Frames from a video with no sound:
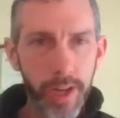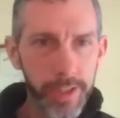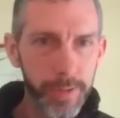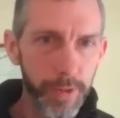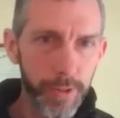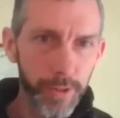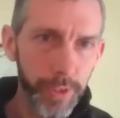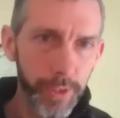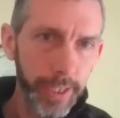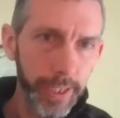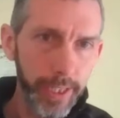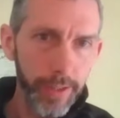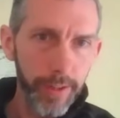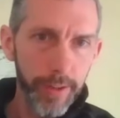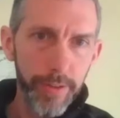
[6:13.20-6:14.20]
customers
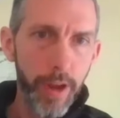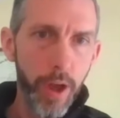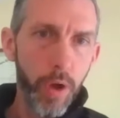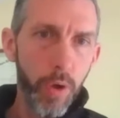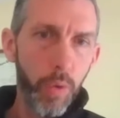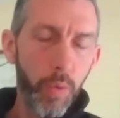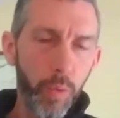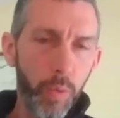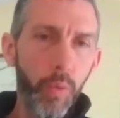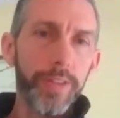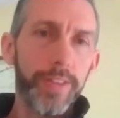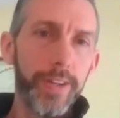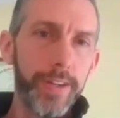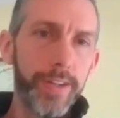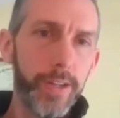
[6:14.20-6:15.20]
really know
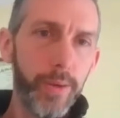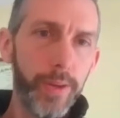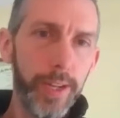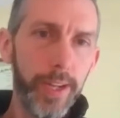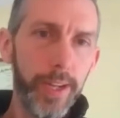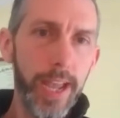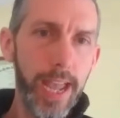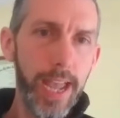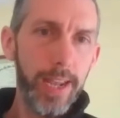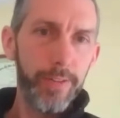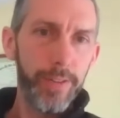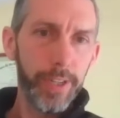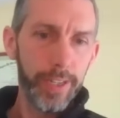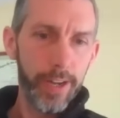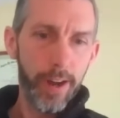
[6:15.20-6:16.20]
what they're doing and
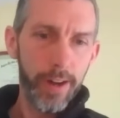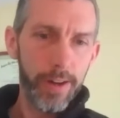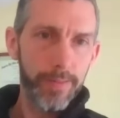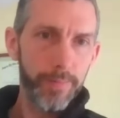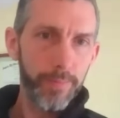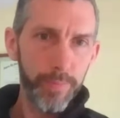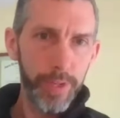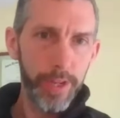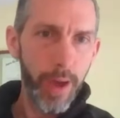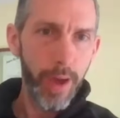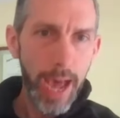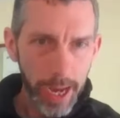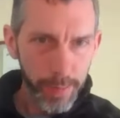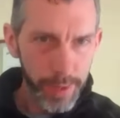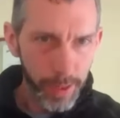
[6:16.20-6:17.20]
really are,
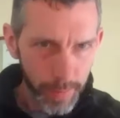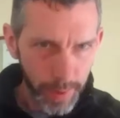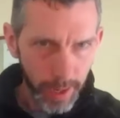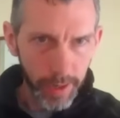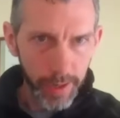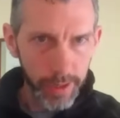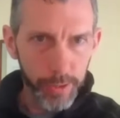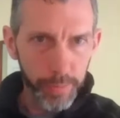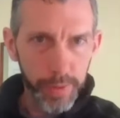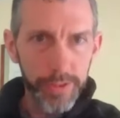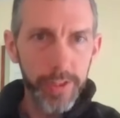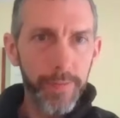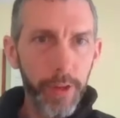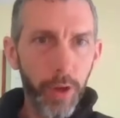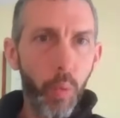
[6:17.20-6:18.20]
adamant about a
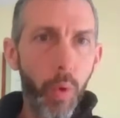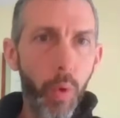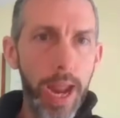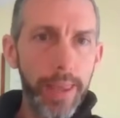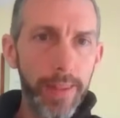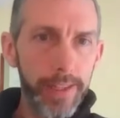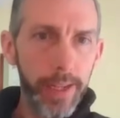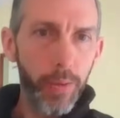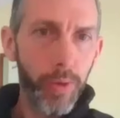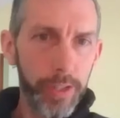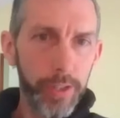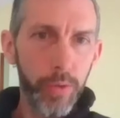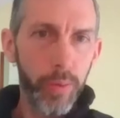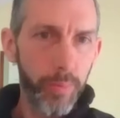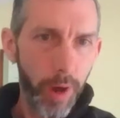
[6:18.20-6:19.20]
specific way that they want
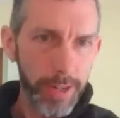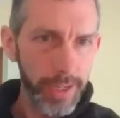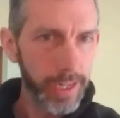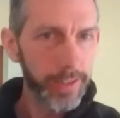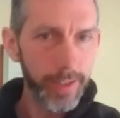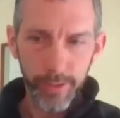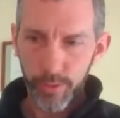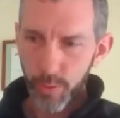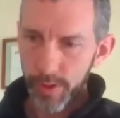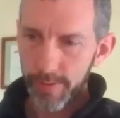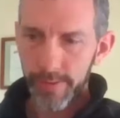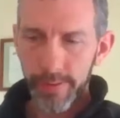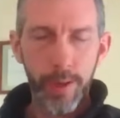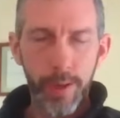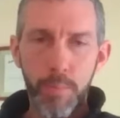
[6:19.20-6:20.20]
to do a project, and sort
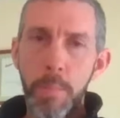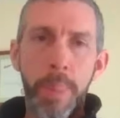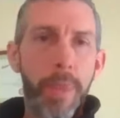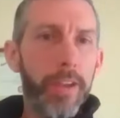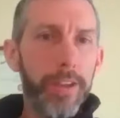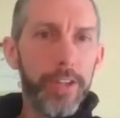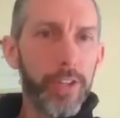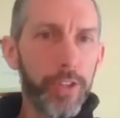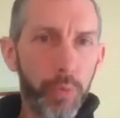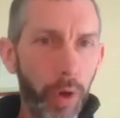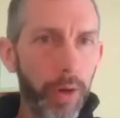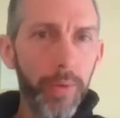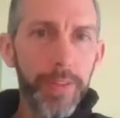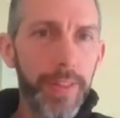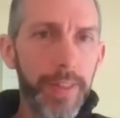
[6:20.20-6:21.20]
of you just
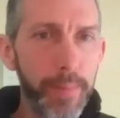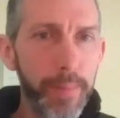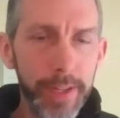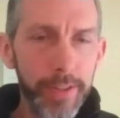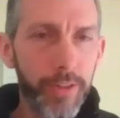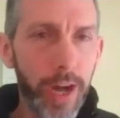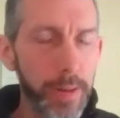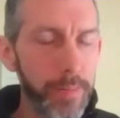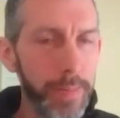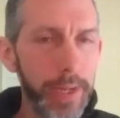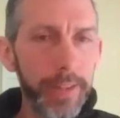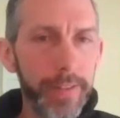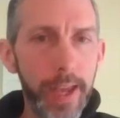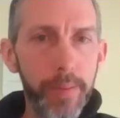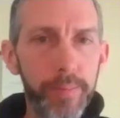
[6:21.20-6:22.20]
work with them and try to
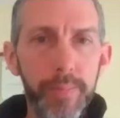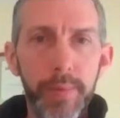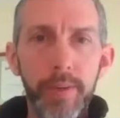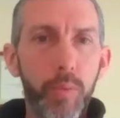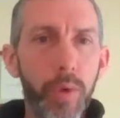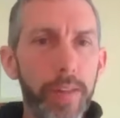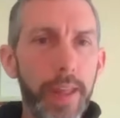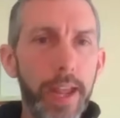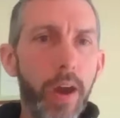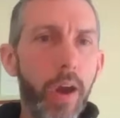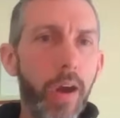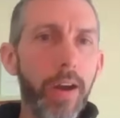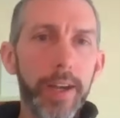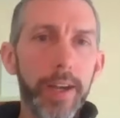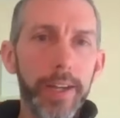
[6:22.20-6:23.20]
meet them where they
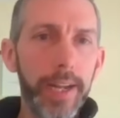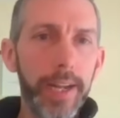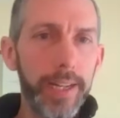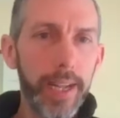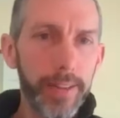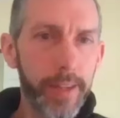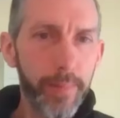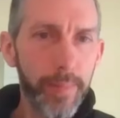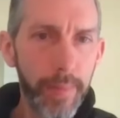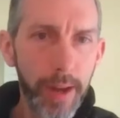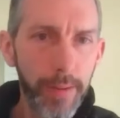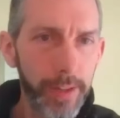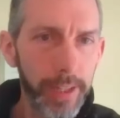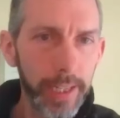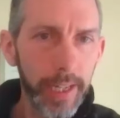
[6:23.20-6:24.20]
are and get them
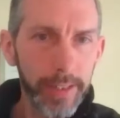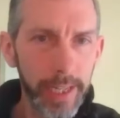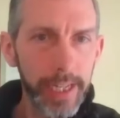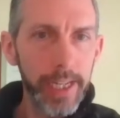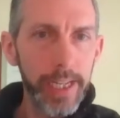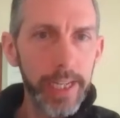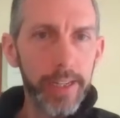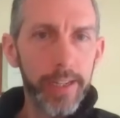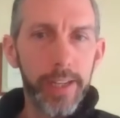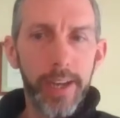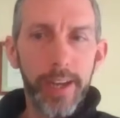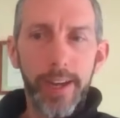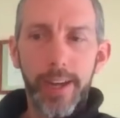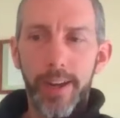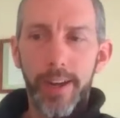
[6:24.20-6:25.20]
everything that they need.
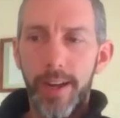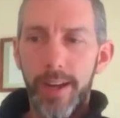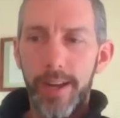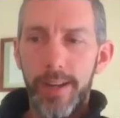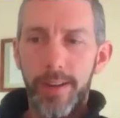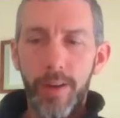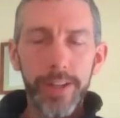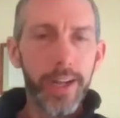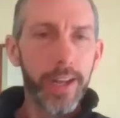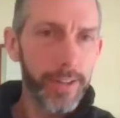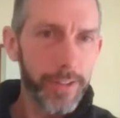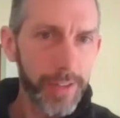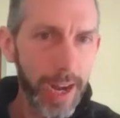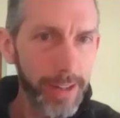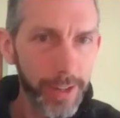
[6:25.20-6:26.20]
On the
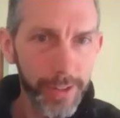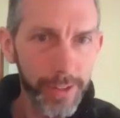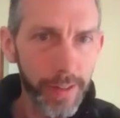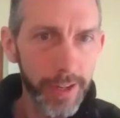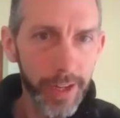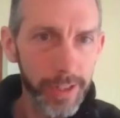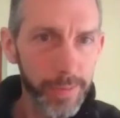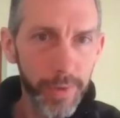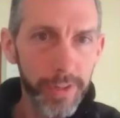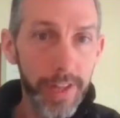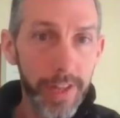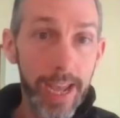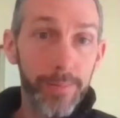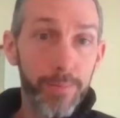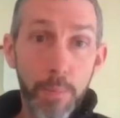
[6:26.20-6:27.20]
other side, there's other customers
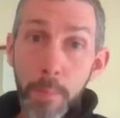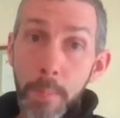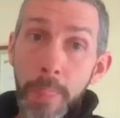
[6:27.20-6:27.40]
that